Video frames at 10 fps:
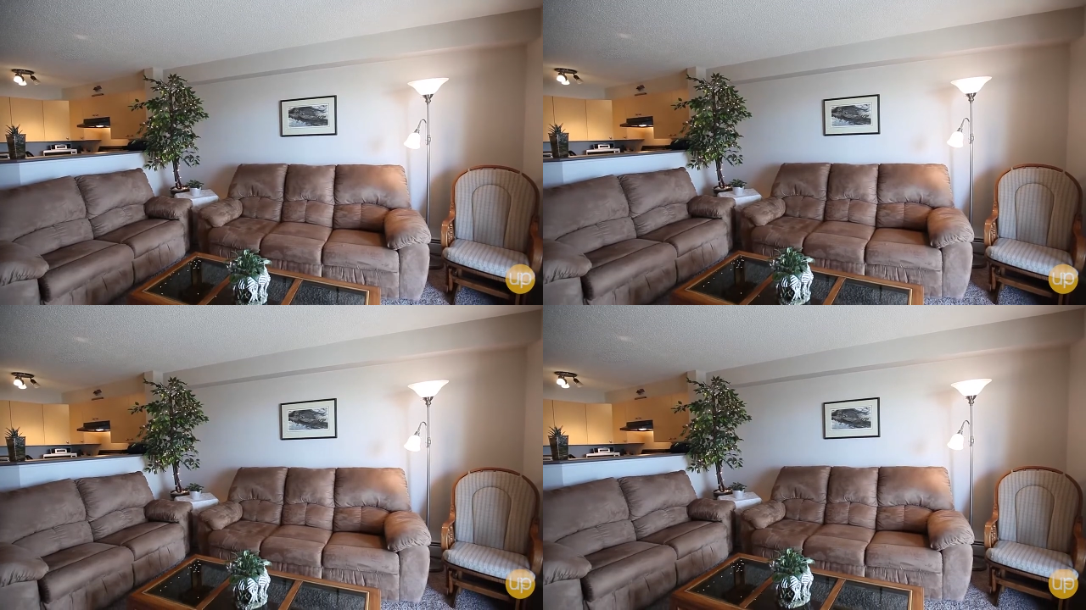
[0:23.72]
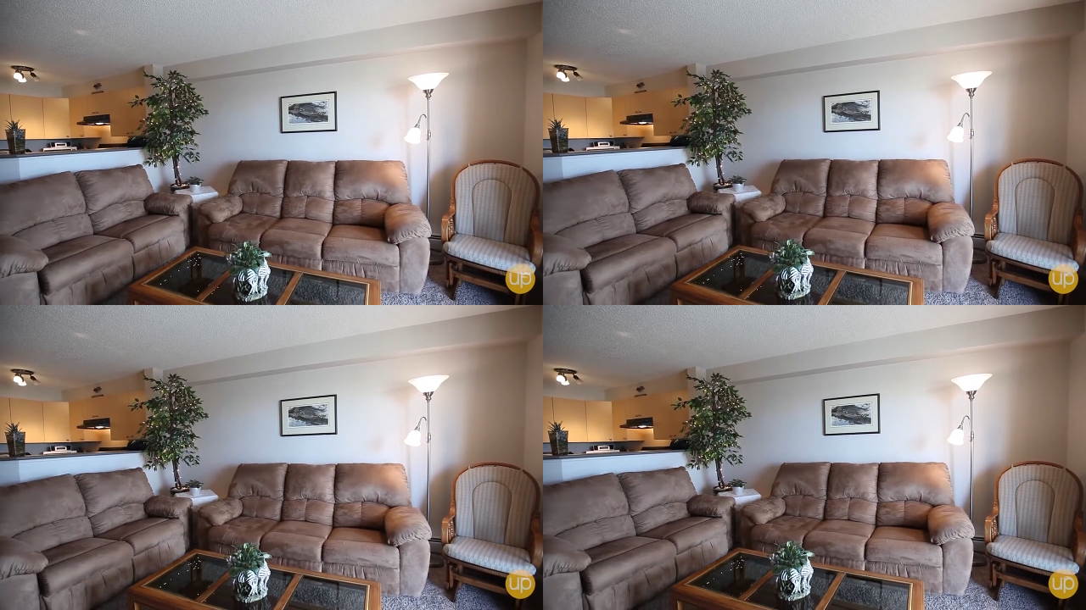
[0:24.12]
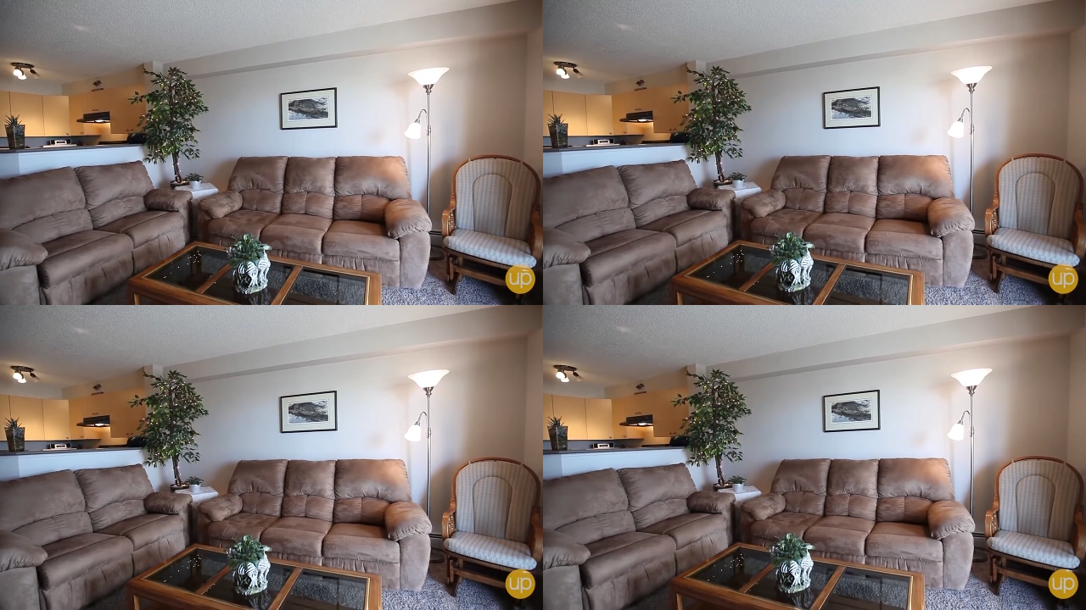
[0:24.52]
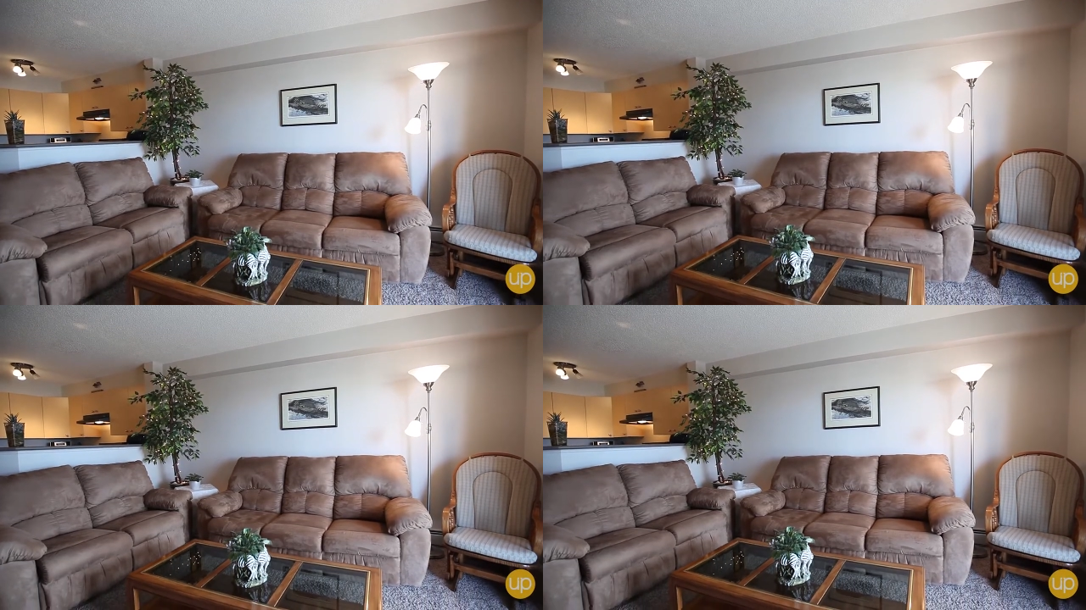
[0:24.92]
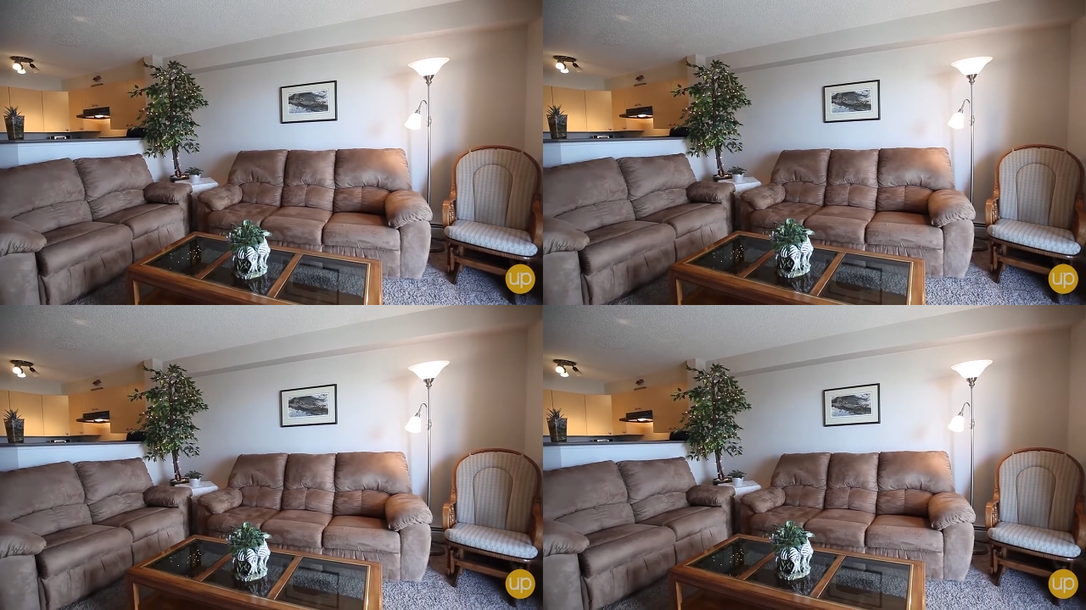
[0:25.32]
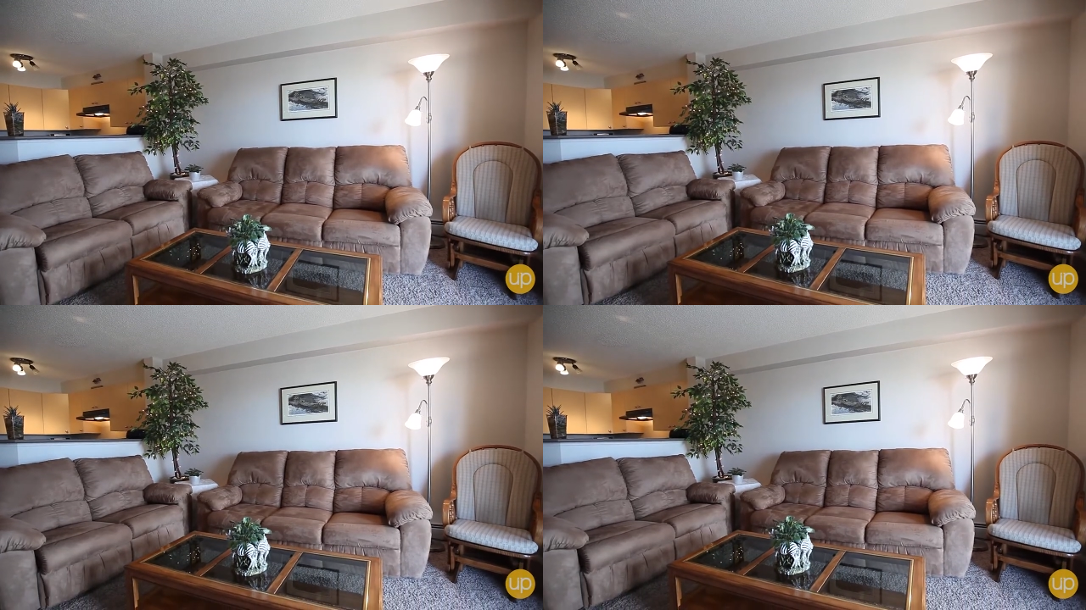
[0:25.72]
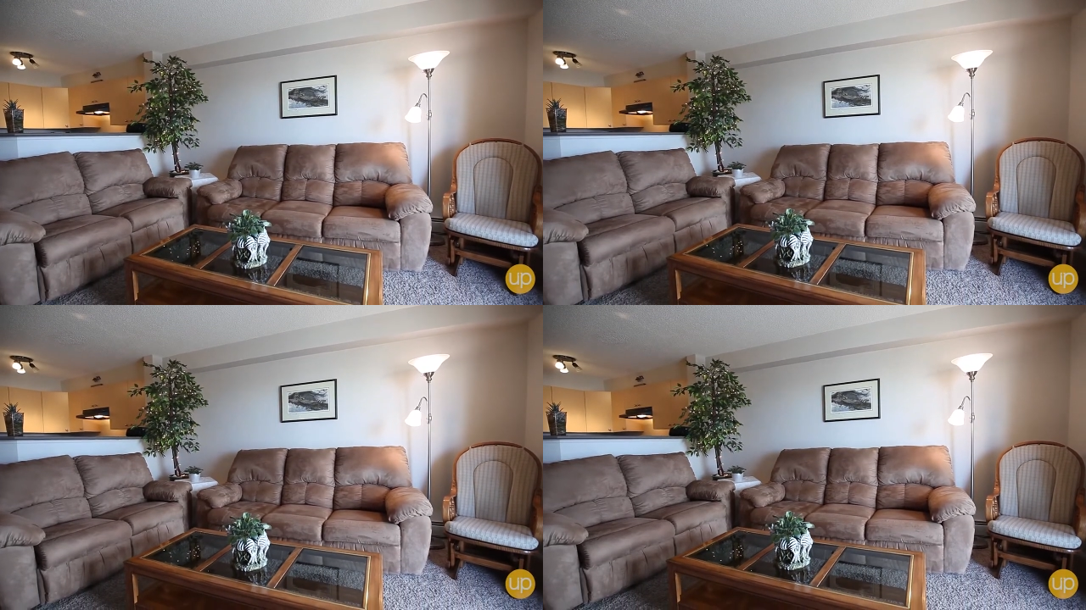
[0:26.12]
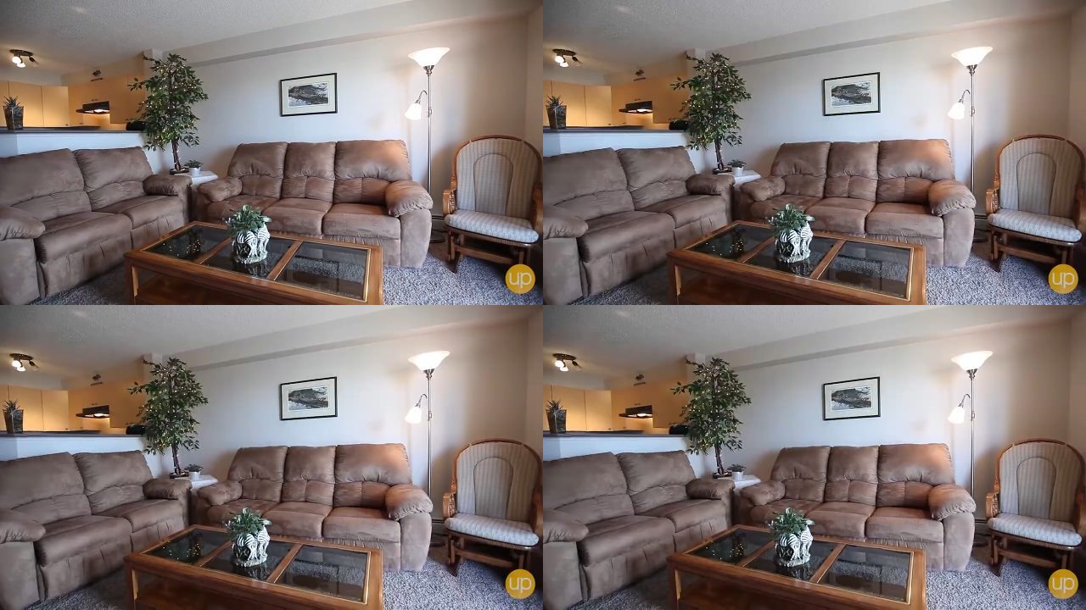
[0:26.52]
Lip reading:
[unreadable: no face in view]